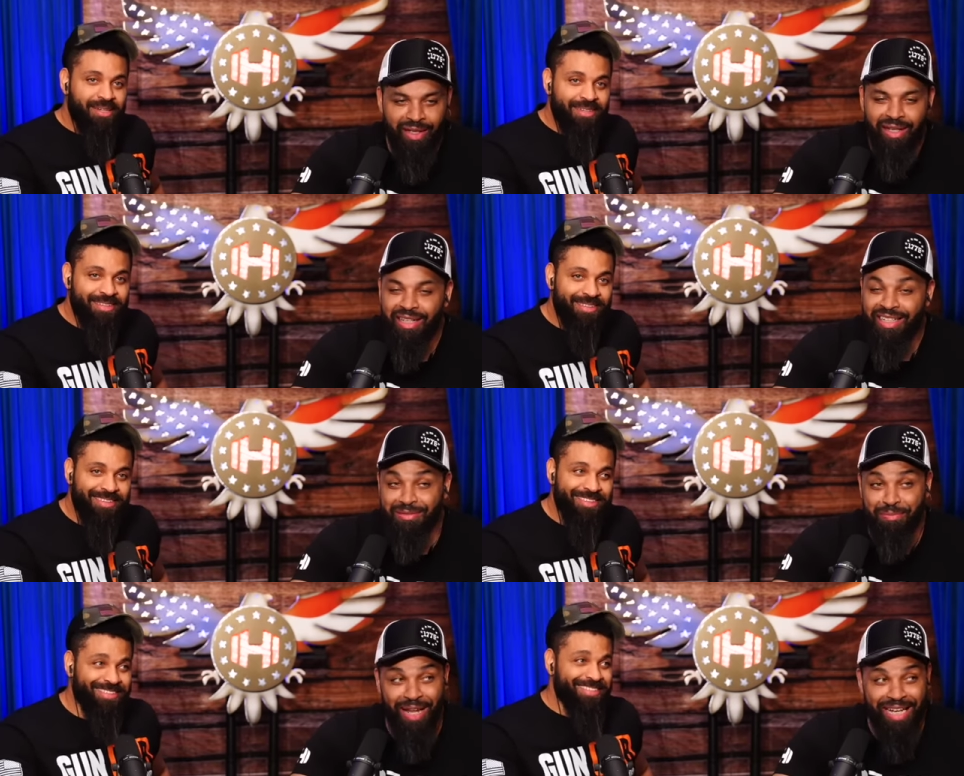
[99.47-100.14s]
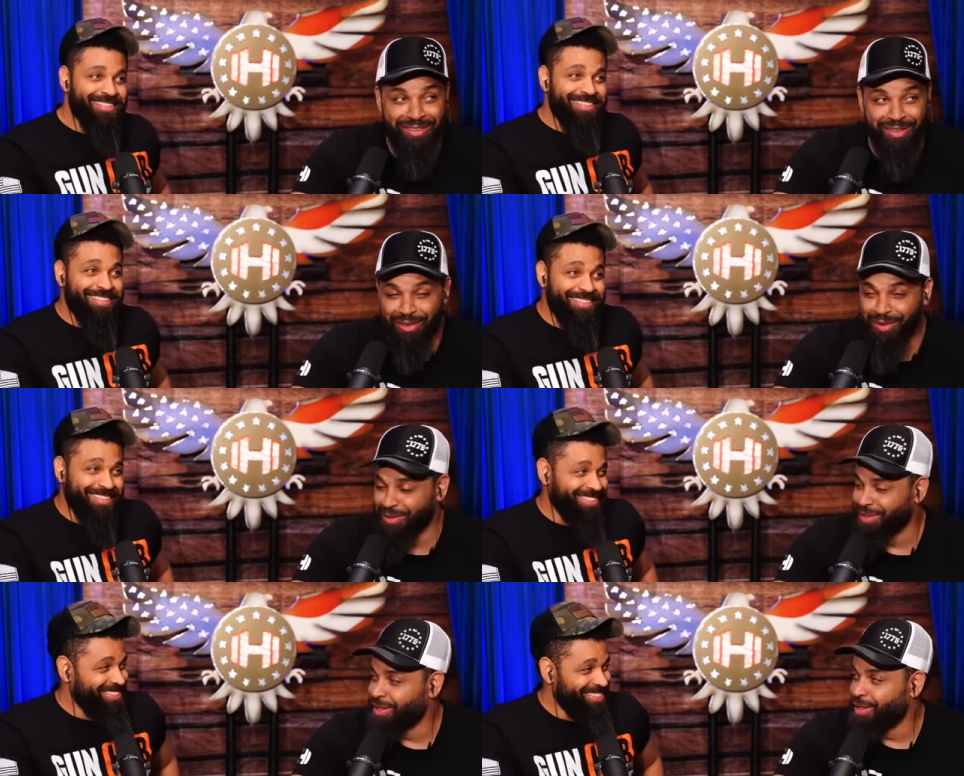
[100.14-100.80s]
Speaker 1: This black dude
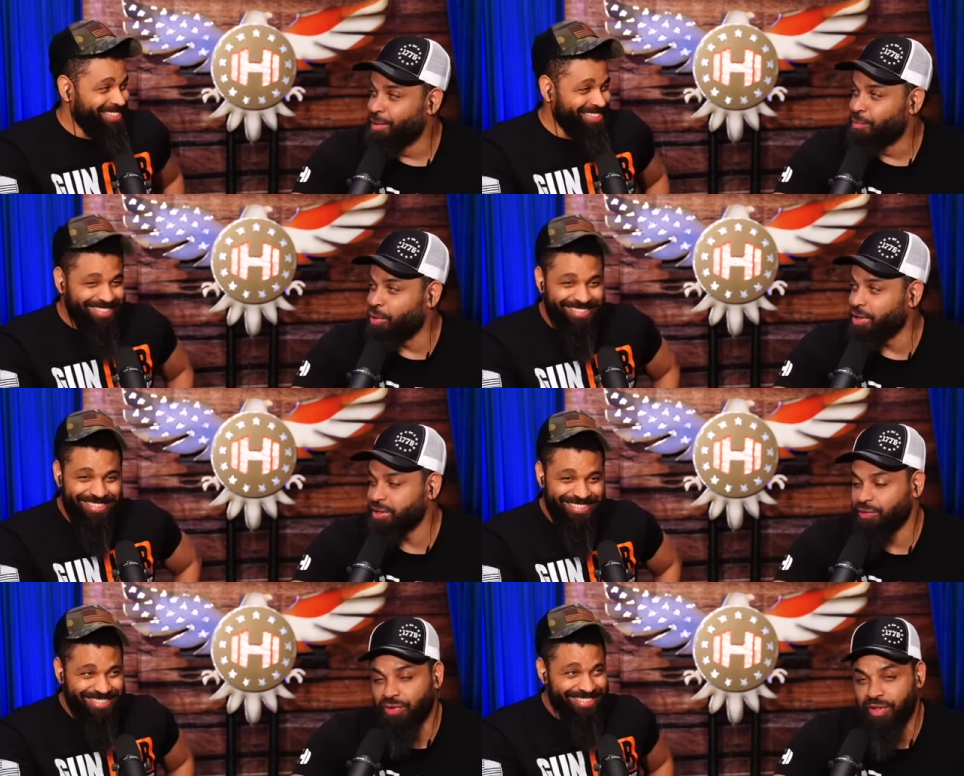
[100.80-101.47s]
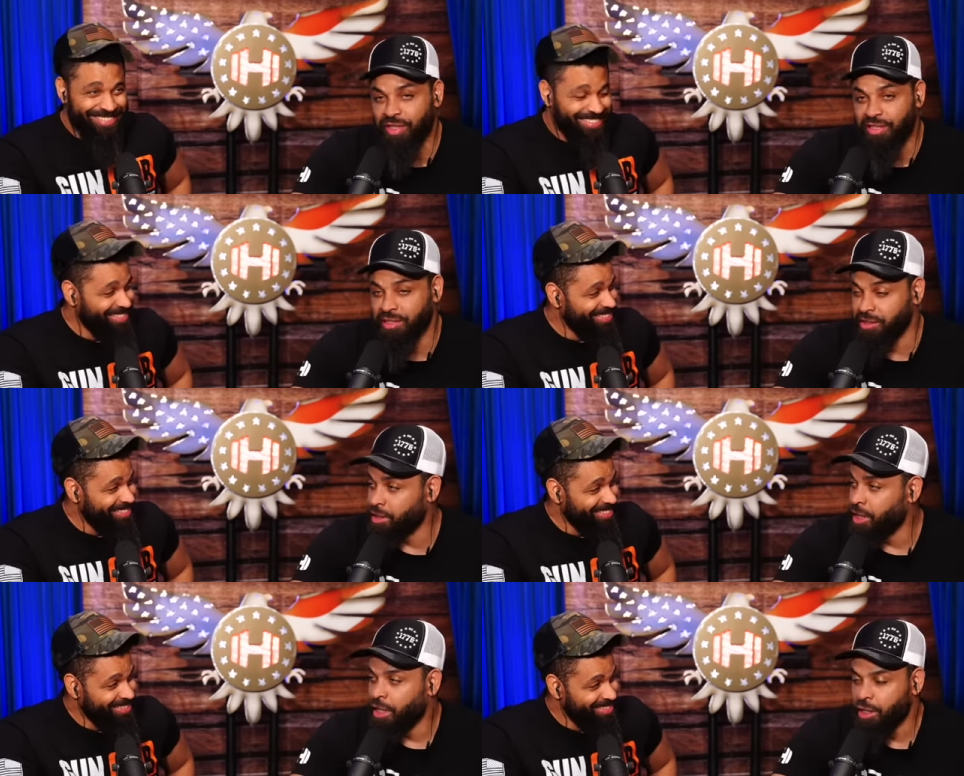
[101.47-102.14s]
parks in front of this
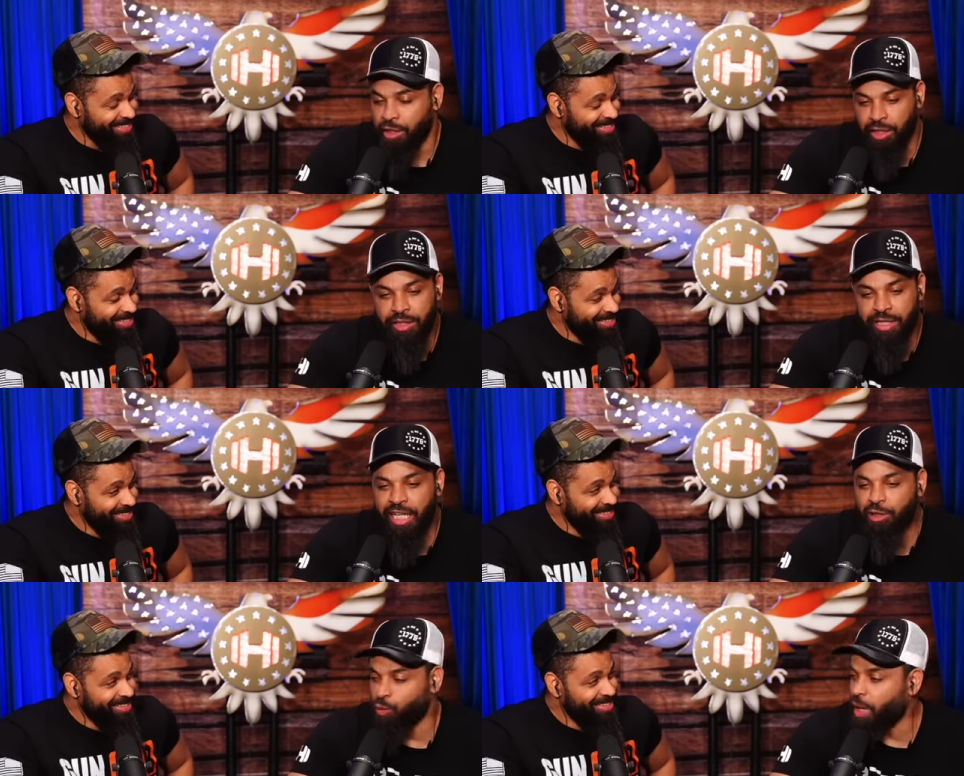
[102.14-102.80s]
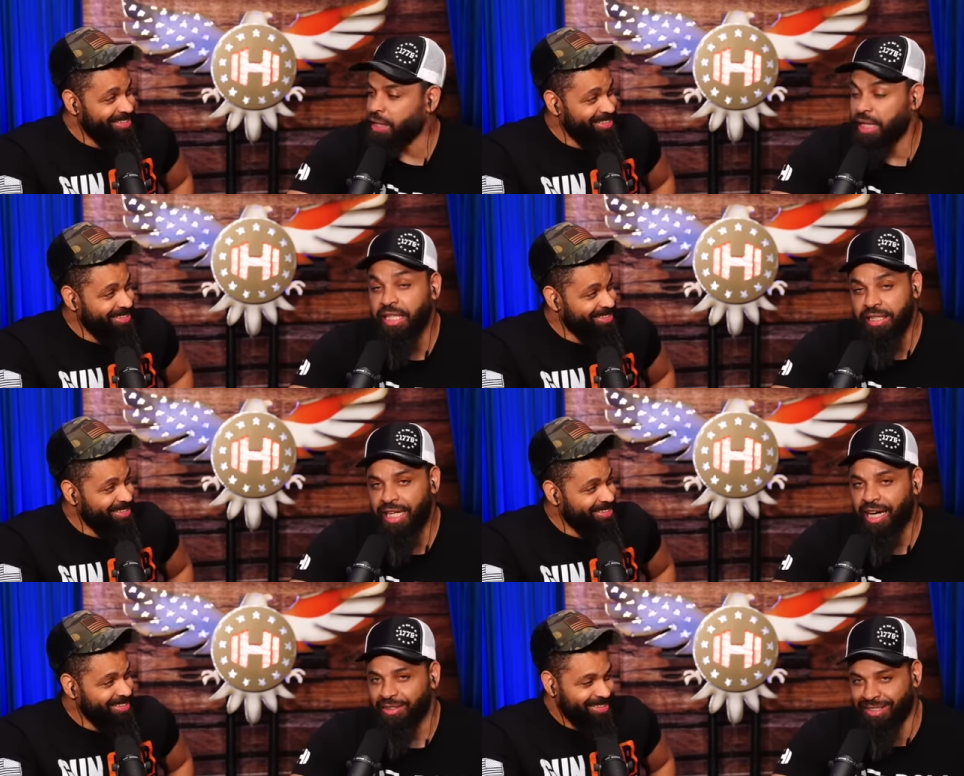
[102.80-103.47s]
good, nice white lady's
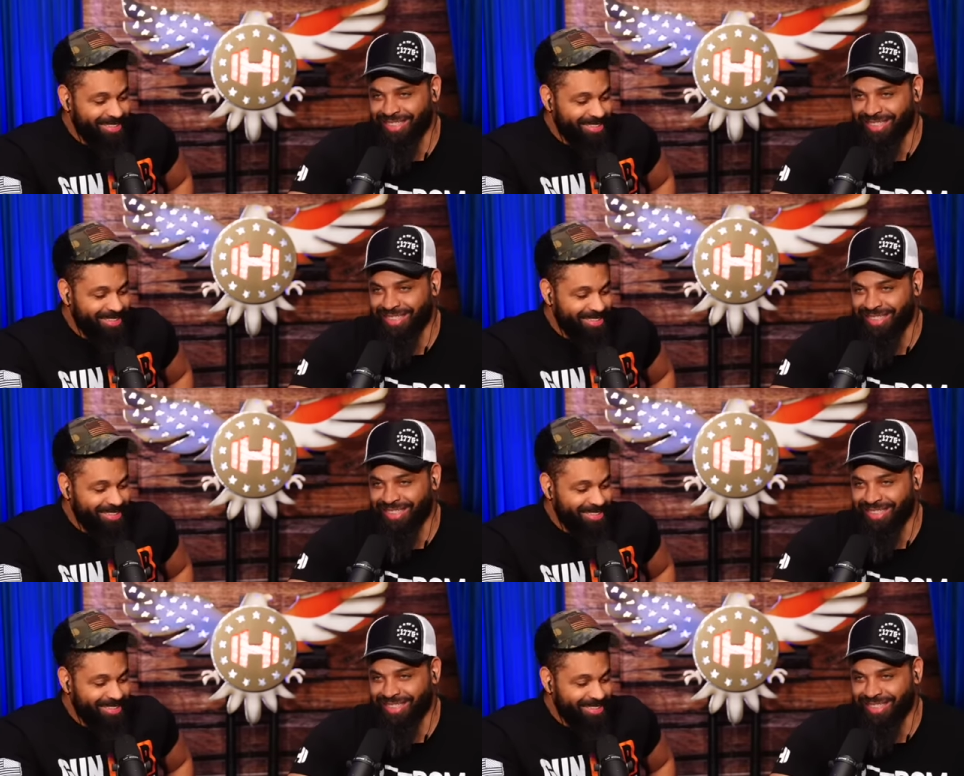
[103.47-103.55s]
house.